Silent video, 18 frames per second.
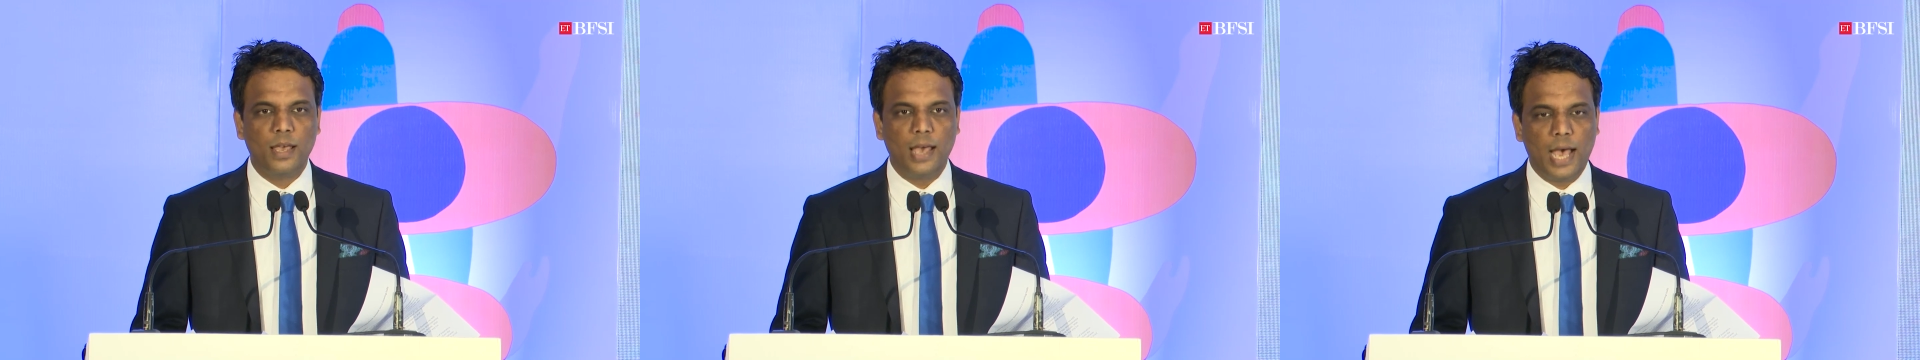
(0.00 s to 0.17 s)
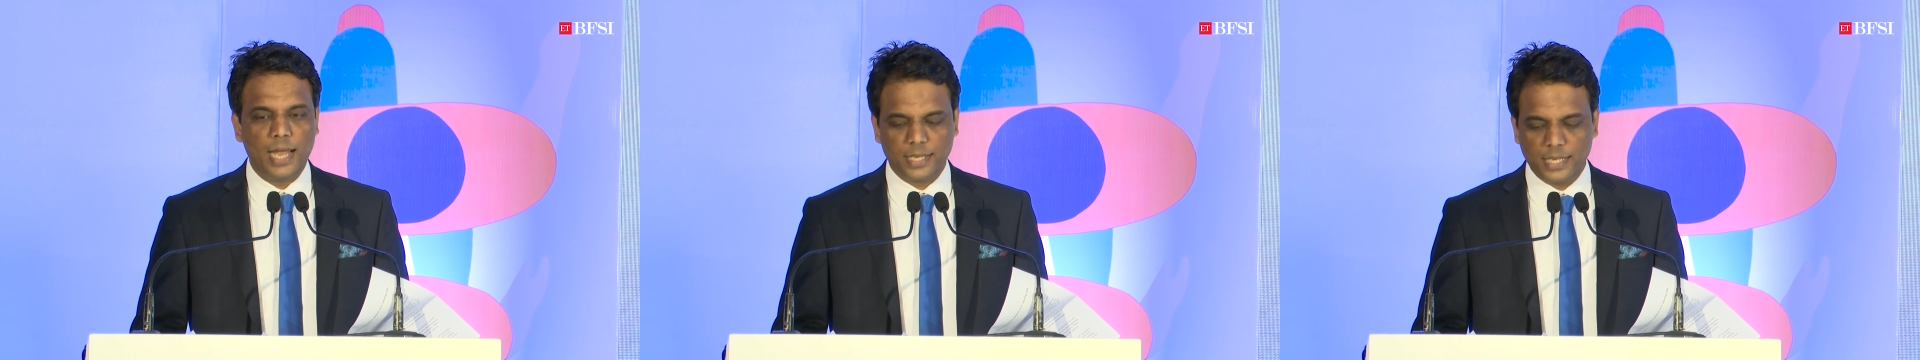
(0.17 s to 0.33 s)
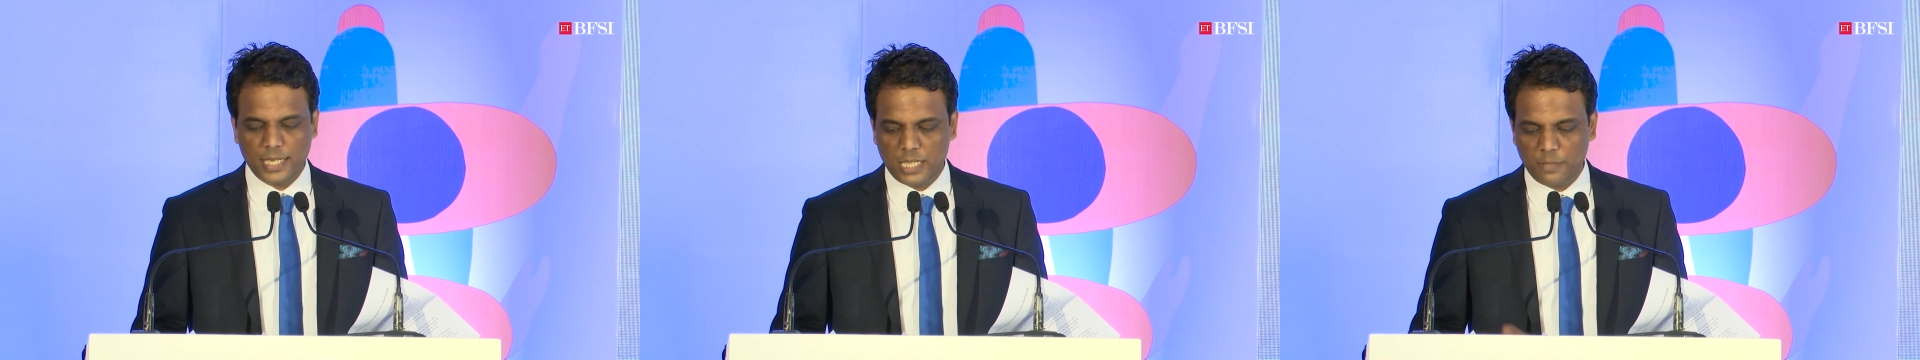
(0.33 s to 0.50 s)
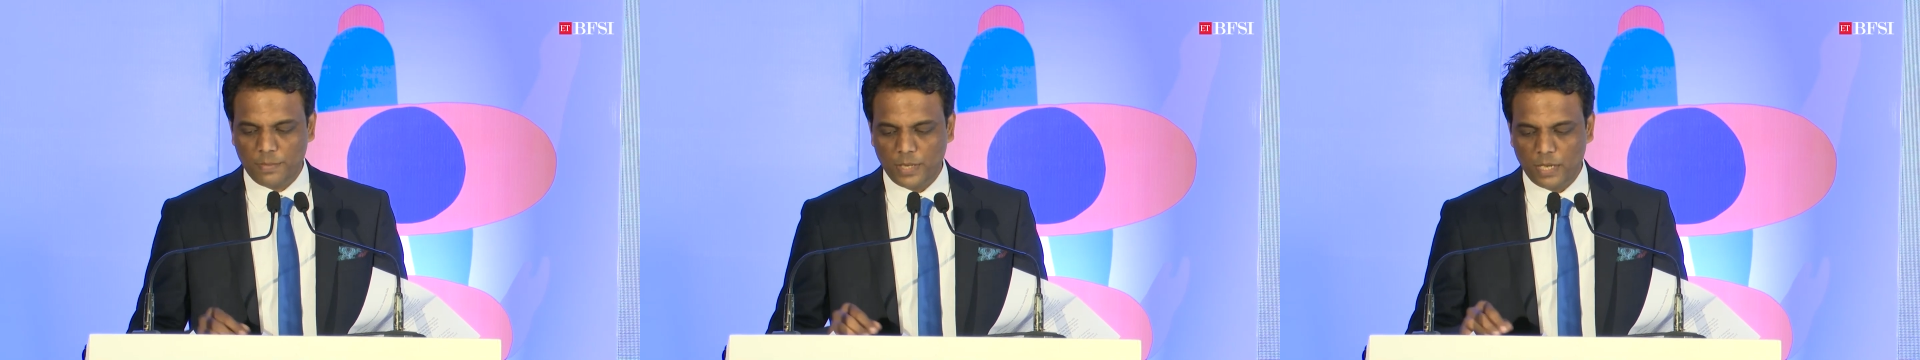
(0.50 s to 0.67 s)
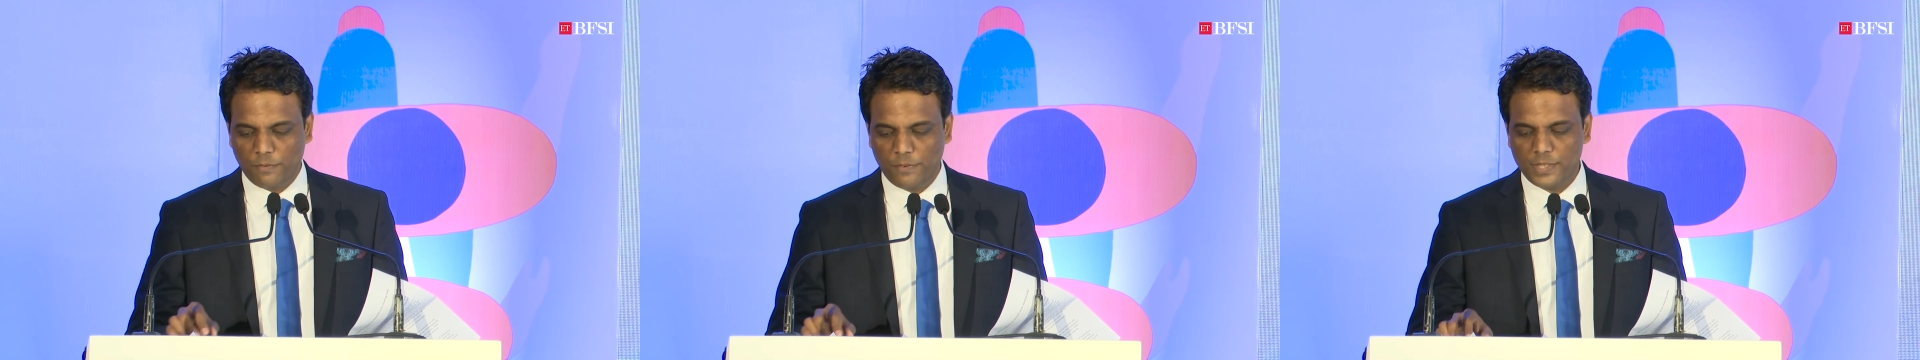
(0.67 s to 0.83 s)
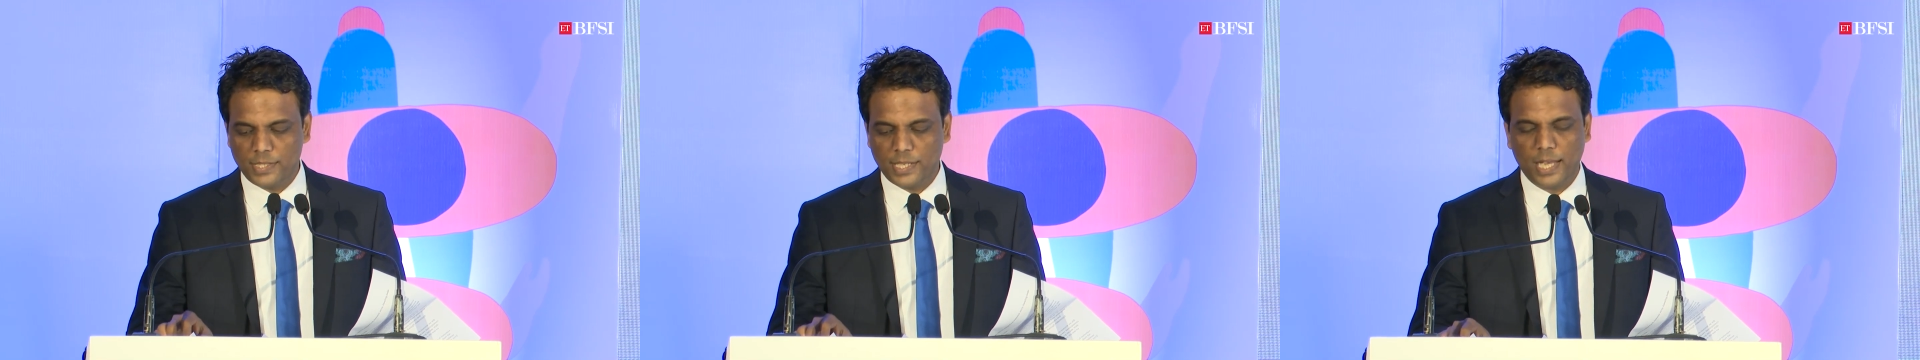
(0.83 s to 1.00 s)
At
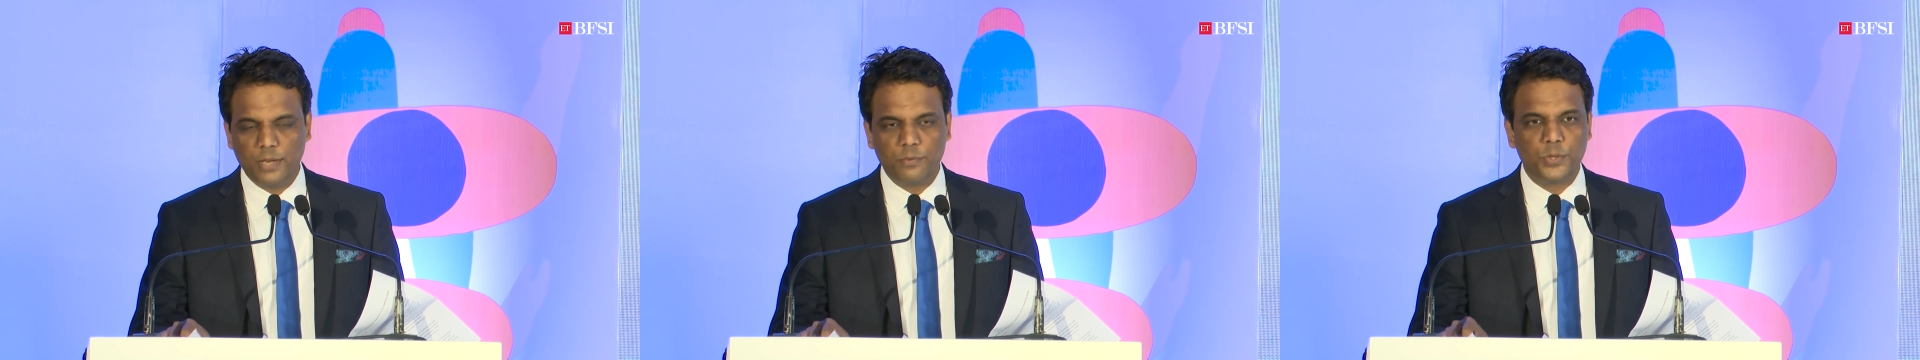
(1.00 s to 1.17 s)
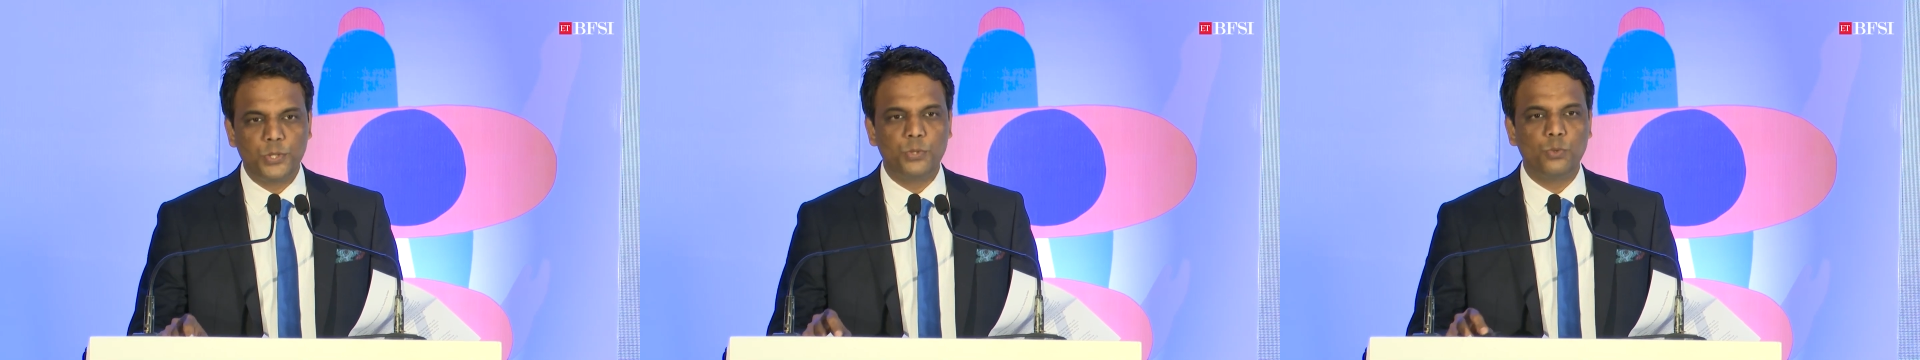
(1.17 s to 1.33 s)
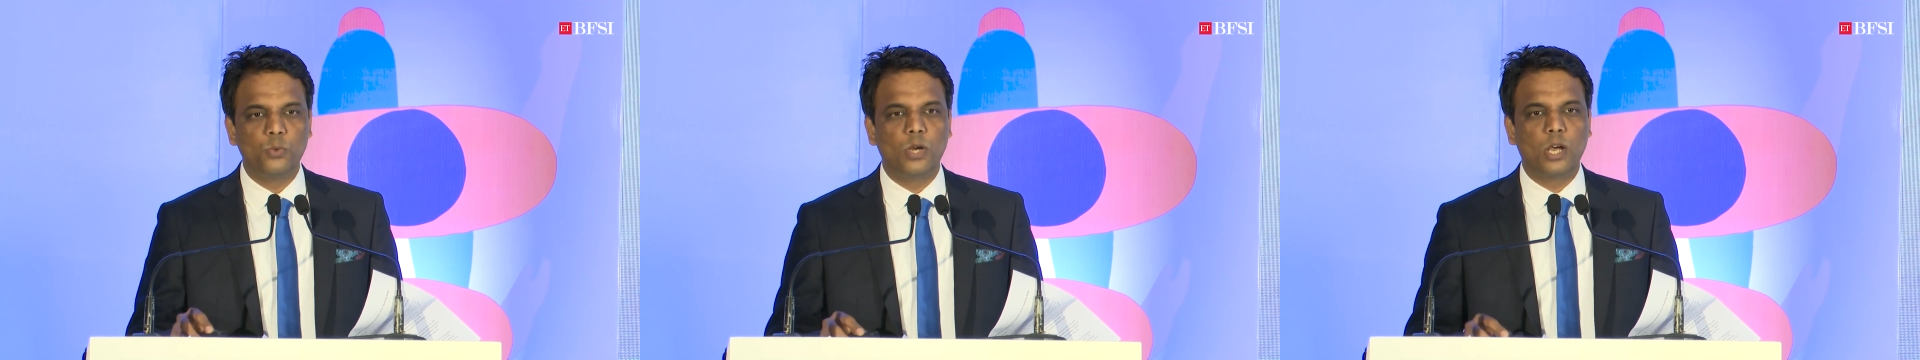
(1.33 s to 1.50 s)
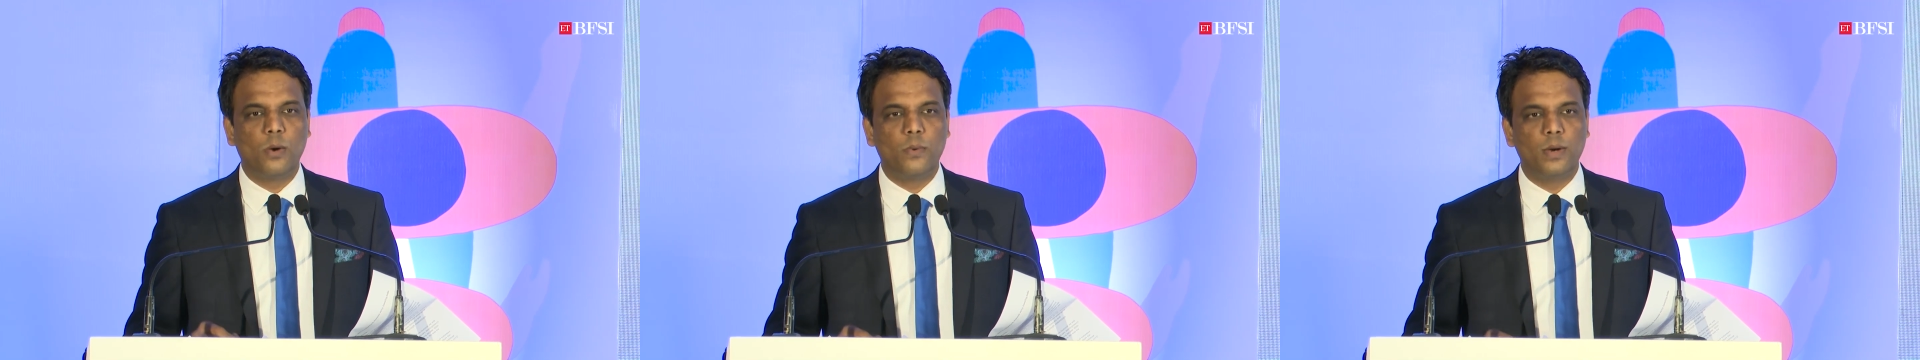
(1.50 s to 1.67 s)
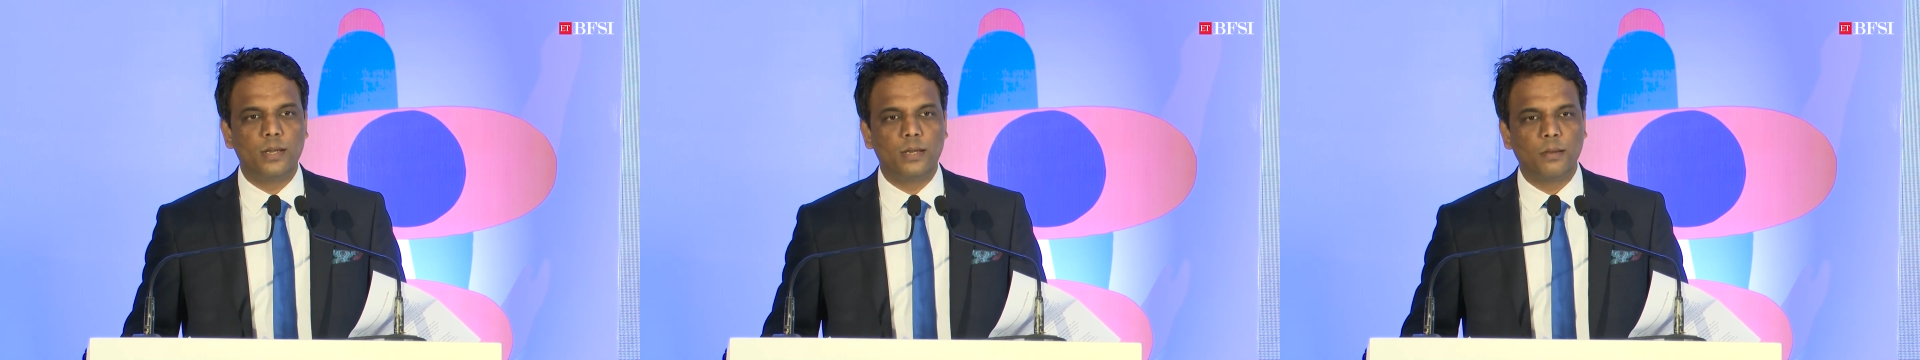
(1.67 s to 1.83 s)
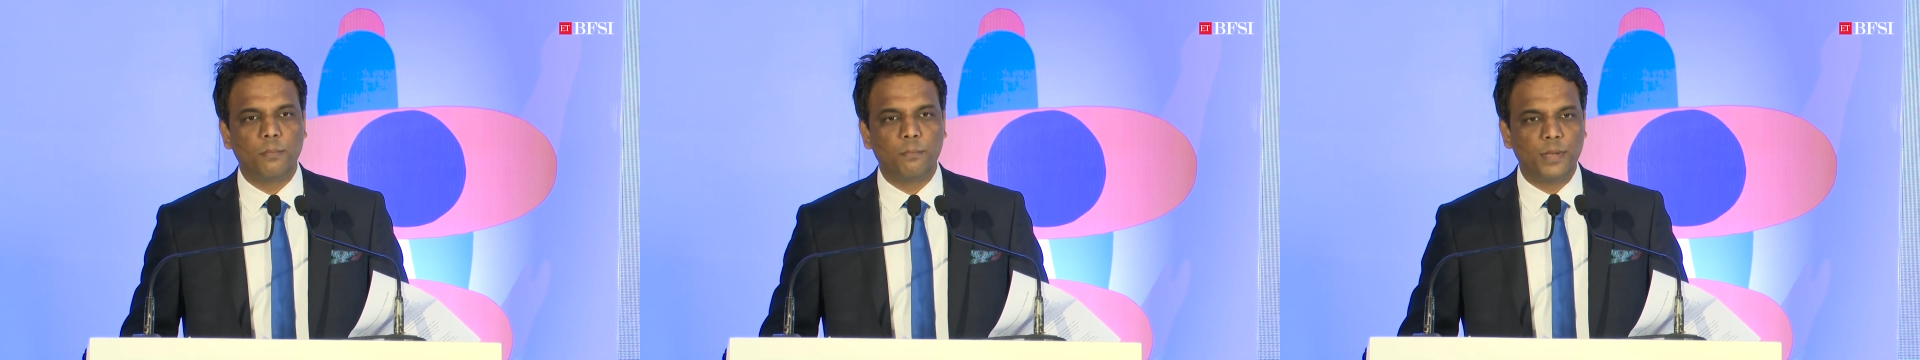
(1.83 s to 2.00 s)
ETBFSI, we do
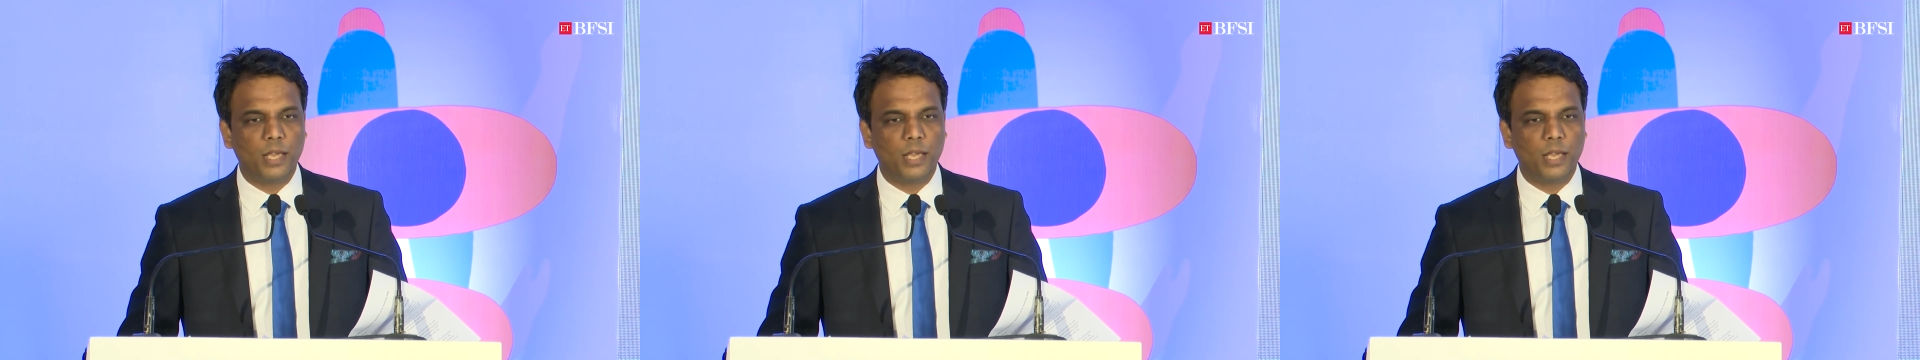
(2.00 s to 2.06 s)
cover